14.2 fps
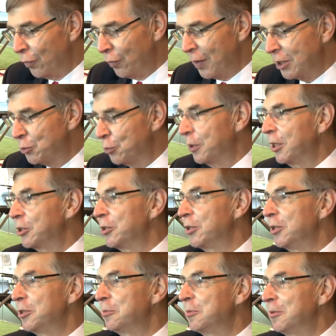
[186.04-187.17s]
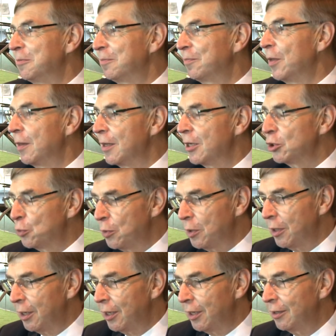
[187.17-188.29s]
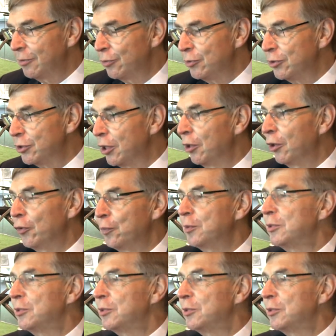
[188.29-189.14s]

That's what excites me. Yeah. That's where there is a lot of